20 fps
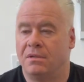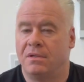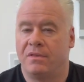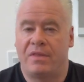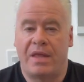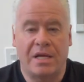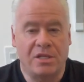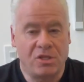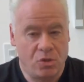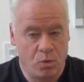
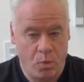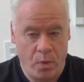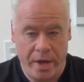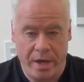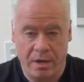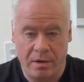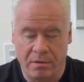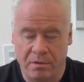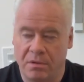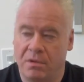that's a
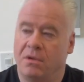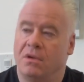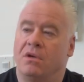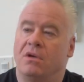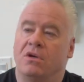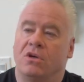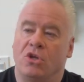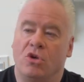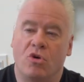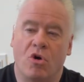win.
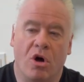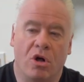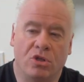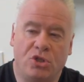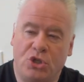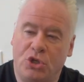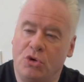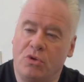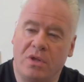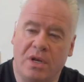You call
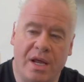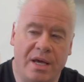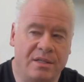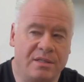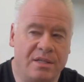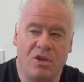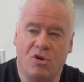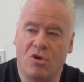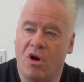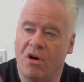2 the next
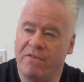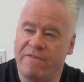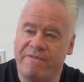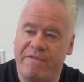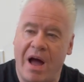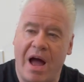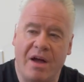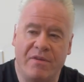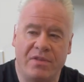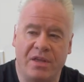call
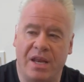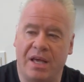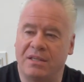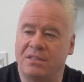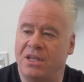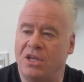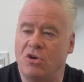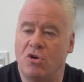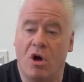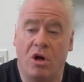5 the next
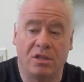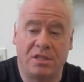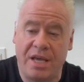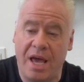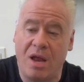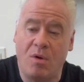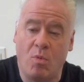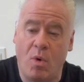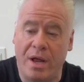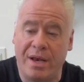day, you call
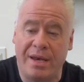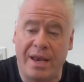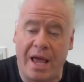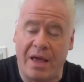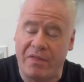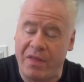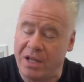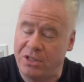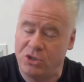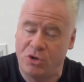10 one day,
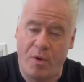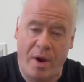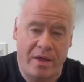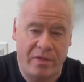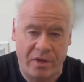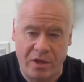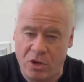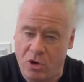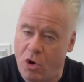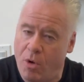that's great.
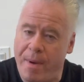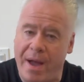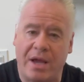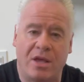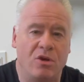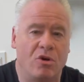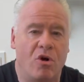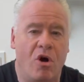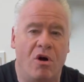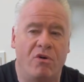Then you go back
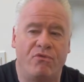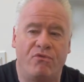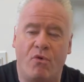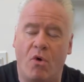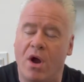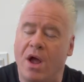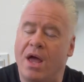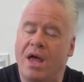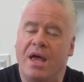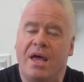and you call
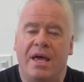4.